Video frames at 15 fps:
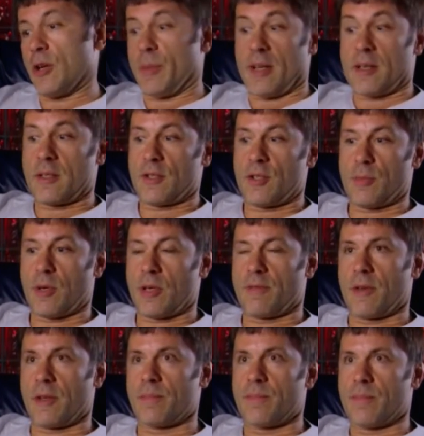I said, do you mind if
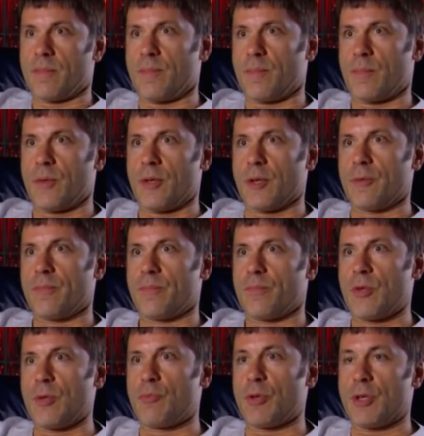I, you know,
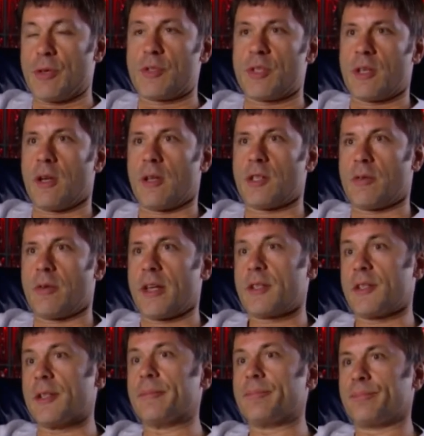you produce it, I'll direct
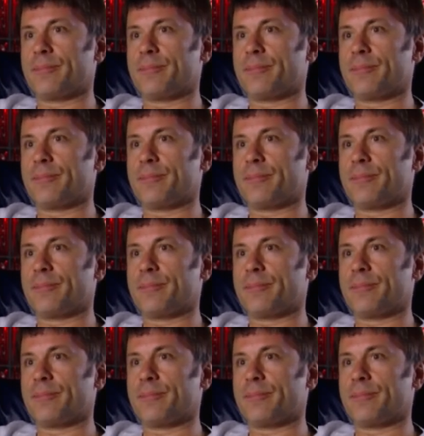it.